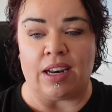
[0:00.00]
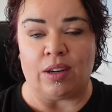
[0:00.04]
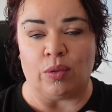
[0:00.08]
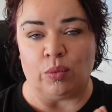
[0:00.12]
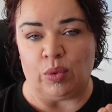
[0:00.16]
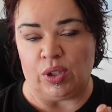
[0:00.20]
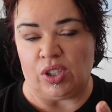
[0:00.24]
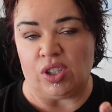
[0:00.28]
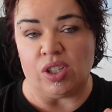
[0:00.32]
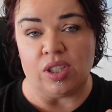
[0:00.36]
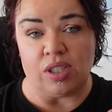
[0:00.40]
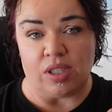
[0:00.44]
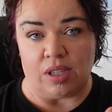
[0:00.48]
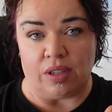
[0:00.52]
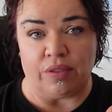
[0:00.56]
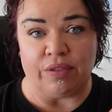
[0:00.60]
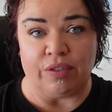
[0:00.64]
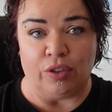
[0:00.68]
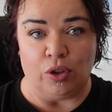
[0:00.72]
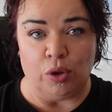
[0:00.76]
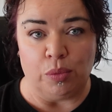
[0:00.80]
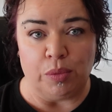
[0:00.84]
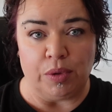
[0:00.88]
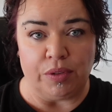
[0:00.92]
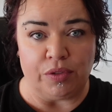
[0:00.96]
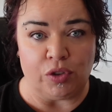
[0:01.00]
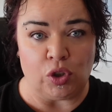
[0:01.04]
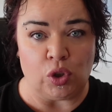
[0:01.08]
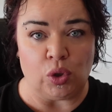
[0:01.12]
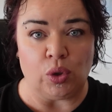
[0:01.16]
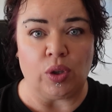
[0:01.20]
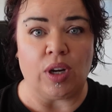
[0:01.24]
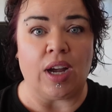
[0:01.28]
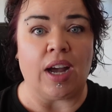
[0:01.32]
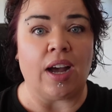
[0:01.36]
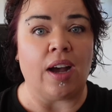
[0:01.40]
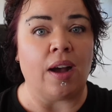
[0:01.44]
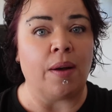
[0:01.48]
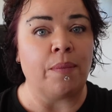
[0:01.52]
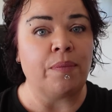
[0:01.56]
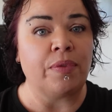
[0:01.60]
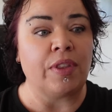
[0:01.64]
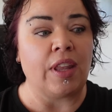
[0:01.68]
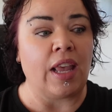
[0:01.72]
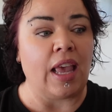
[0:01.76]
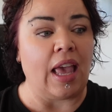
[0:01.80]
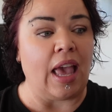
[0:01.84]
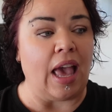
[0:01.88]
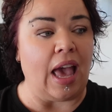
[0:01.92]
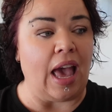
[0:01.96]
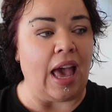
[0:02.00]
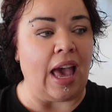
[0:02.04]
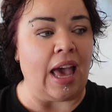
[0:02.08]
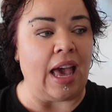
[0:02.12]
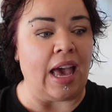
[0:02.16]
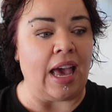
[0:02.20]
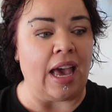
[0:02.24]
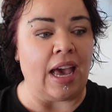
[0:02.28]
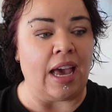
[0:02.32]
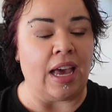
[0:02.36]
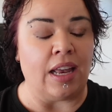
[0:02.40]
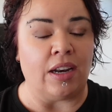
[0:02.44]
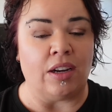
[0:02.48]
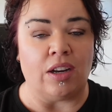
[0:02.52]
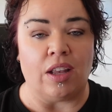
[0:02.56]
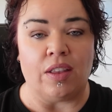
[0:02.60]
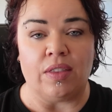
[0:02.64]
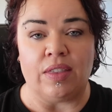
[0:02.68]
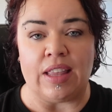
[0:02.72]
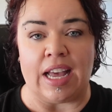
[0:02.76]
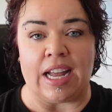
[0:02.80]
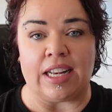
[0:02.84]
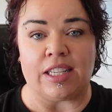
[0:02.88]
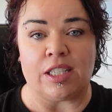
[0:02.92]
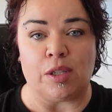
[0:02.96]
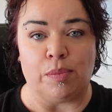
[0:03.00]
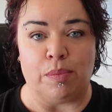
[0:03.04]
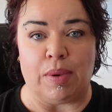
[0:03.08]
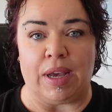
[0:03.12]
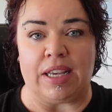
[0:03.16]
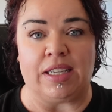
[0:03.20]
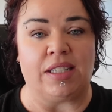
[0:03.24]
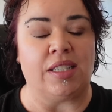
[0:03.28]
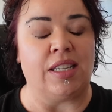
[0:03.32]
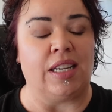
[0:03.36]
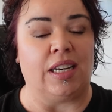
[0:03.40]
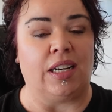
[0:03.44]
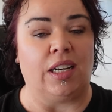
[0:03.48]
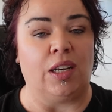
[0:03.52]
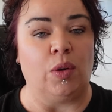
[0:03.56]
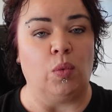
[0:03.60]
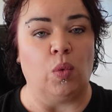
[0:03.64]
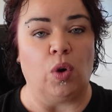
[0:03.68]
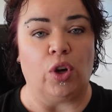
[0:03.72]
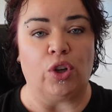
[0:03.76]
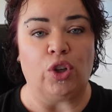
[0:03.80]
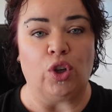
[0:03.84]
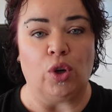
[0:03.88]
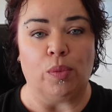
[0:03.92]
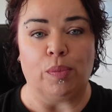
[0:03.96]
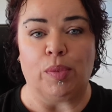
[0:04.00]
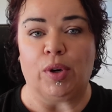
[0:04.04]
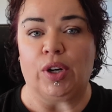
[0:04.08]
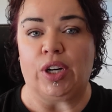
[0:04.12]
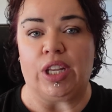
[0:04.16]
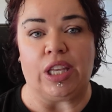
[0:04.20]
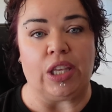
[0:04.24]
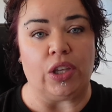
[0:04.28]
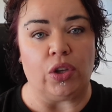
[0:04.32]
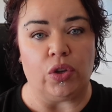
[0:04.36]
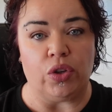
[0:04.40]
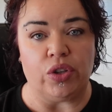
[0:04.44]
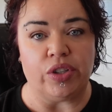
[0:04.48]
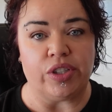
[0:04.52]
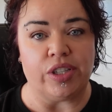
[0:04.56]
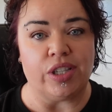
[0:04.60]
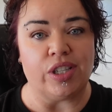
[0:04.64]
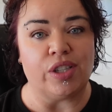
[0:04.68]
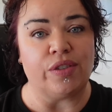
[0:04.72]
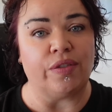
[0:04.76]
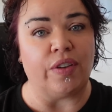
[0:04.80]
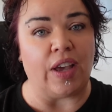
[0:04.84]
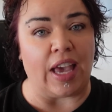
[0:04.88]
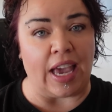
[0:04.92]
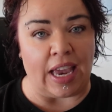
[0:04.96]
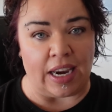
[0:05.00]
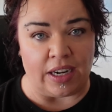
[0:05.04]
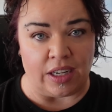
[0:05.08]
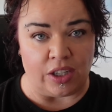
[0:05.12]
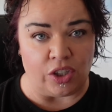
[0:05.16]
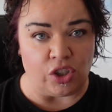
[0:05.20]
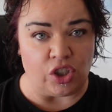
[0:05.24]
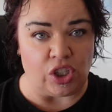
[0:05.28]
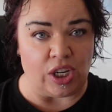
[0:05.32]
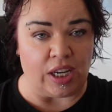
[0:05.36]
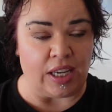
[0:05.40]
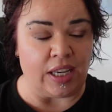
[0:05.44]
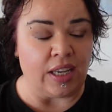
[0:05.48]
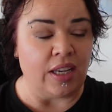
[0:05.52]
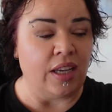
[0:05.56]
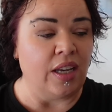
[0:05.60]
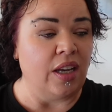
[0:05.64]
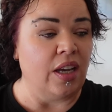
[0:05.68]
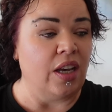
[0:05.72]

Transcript: which is a form of sugar, and that's basically what your body uses for energy.